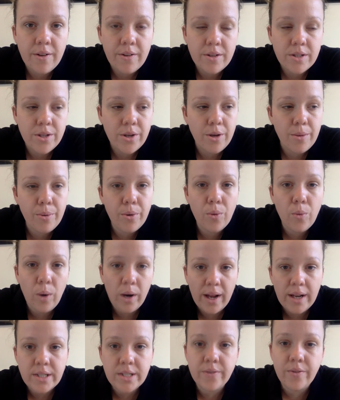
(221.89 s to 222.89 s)
So you put
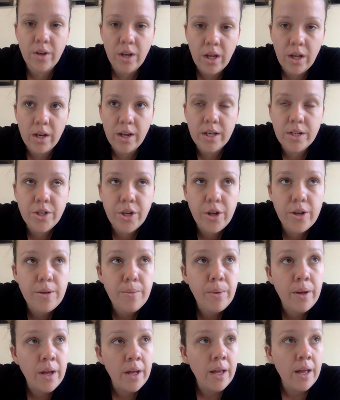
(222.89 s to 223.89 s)
one activity in each cube,
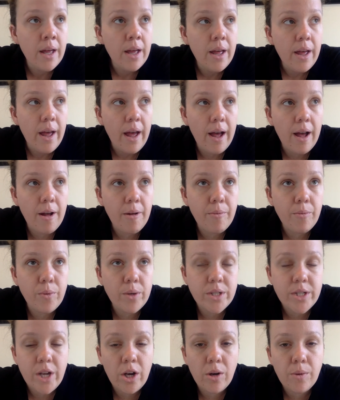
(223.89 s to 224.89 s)

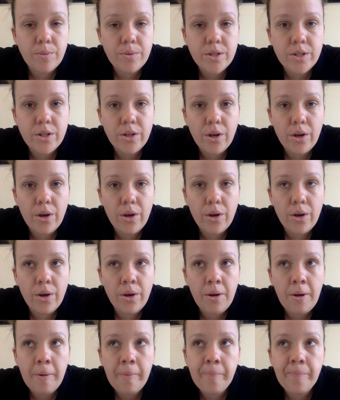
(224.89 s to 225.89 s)
which helps
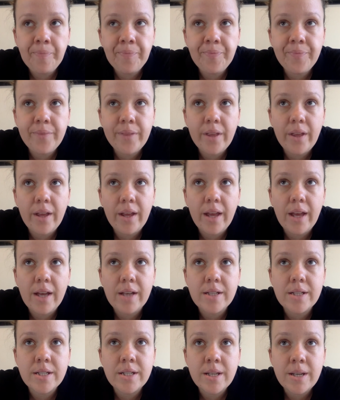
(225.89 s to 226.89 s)
you, I
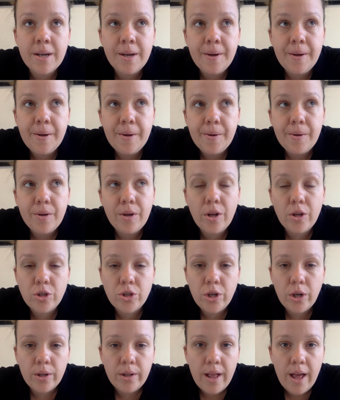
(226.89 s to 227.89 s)
guess,
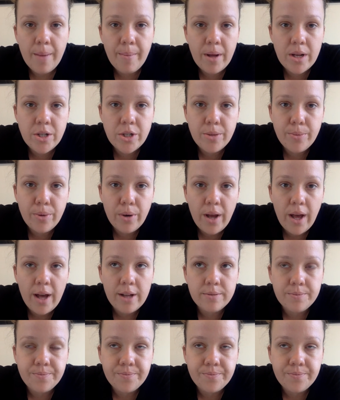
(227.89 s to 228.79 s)
control how much you put out.